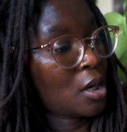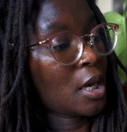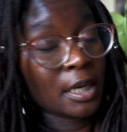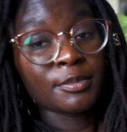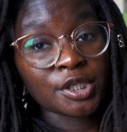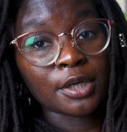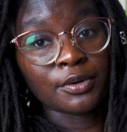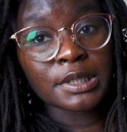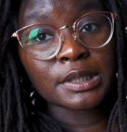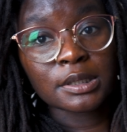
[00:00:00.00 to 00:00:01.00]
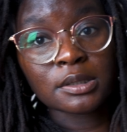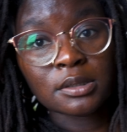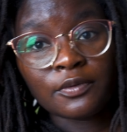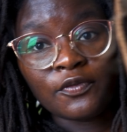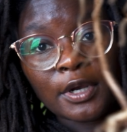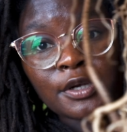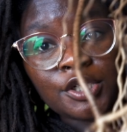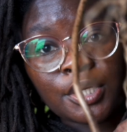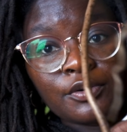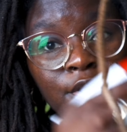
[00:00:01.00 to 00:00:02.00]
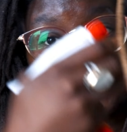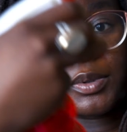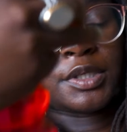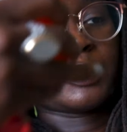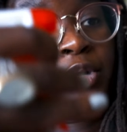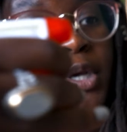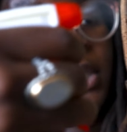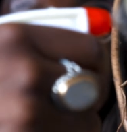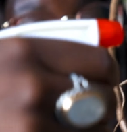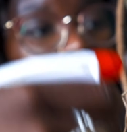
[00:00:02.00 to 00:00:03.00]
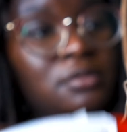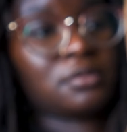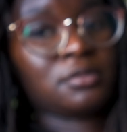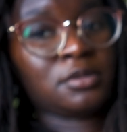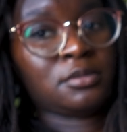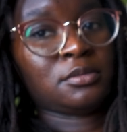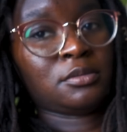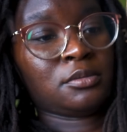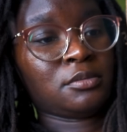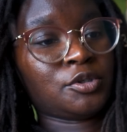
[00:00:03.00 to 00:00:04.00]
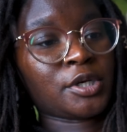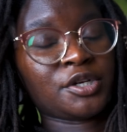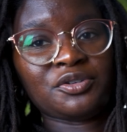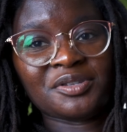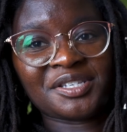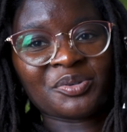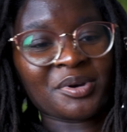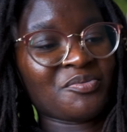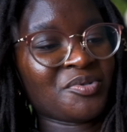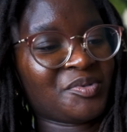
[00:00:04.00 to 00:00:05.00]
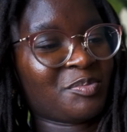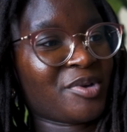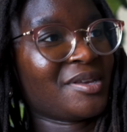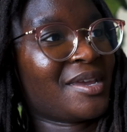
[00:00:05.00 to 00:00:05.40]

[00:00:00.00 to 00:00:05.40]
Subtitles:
And I'm generous, very generous with the spray. Trying to do this to where it won't spray the